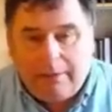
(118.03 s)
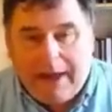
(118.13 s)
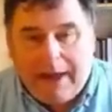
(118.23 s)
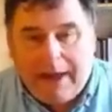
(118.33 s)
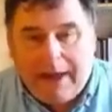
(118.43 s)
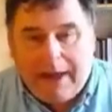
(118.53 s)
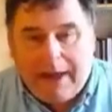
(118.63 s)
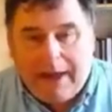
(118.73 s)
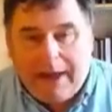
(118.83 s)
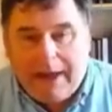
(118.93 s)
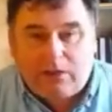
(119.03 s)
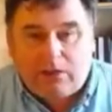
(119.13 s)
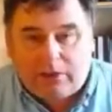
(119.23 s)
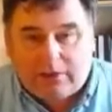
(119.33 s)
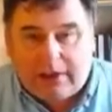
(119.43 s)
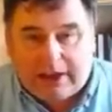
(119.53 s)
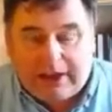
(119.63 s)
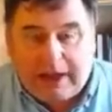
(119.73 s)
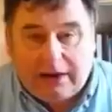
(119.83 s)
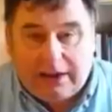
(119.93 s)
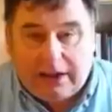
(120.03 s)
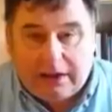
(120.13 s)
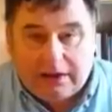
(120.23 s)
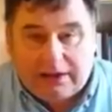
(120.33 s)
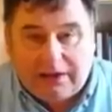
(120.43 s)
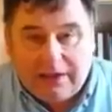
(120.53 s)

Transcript: backed by justices like Kennedy and